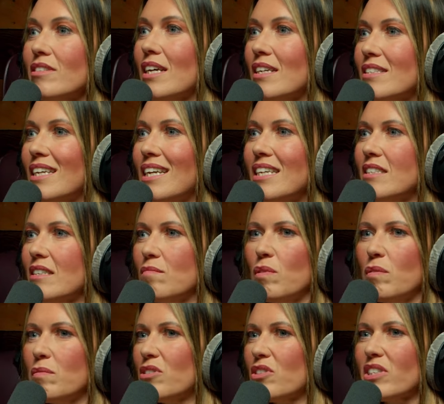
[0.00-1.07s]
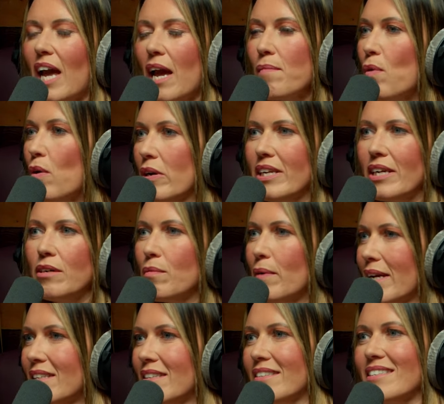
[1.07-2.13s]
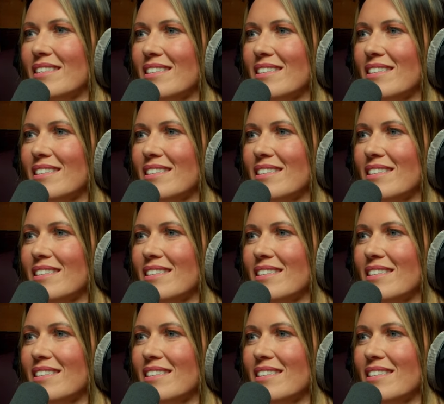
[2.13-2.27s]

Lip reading: that season, we were just getting 1-0 wins.